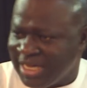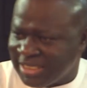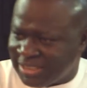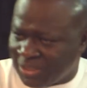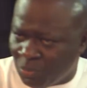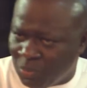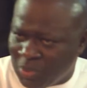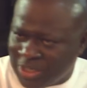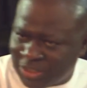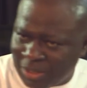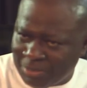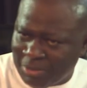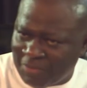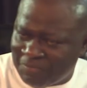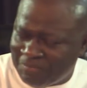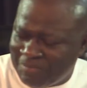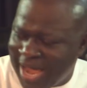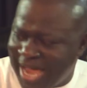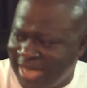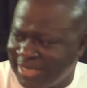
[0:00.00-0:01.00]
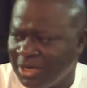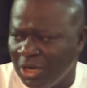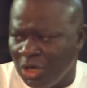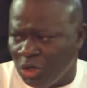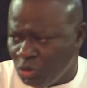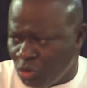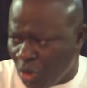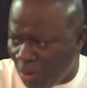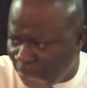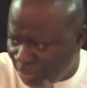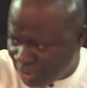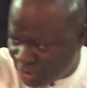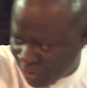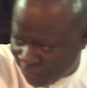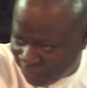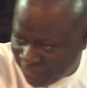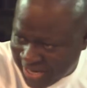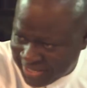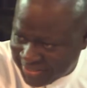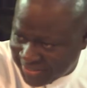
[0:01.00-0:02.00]
It's the wisdom of men. Don't put your
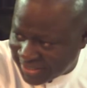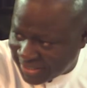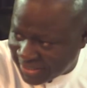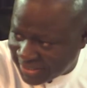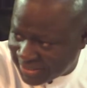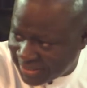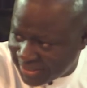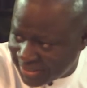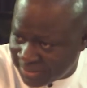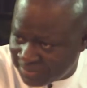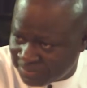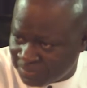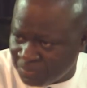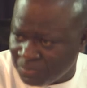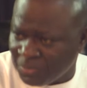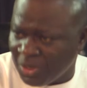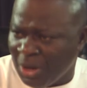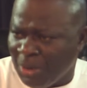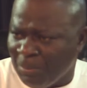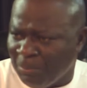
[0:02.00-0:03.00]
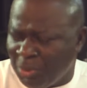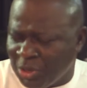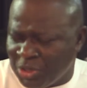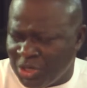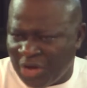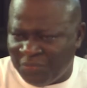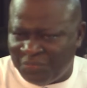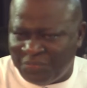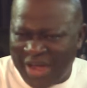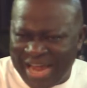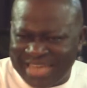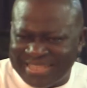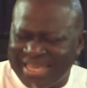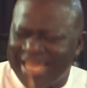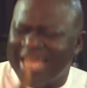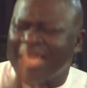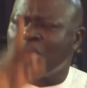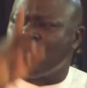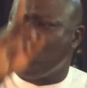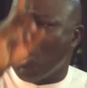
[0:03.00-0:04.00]
faith in it. Put your faith
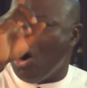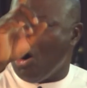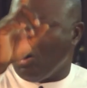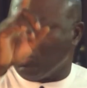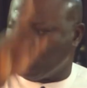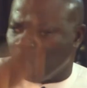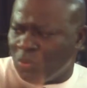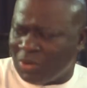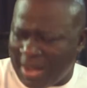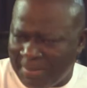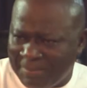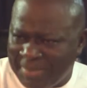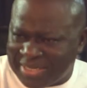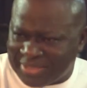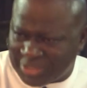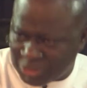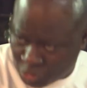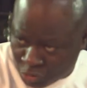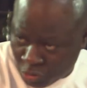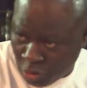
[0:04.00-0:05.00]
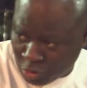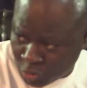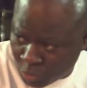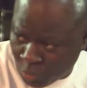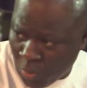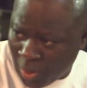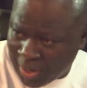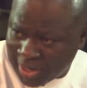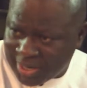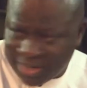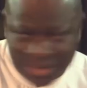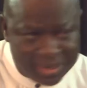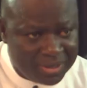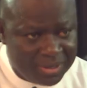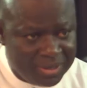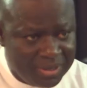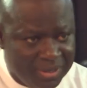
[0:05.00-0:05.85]
in God who can make the drugs work.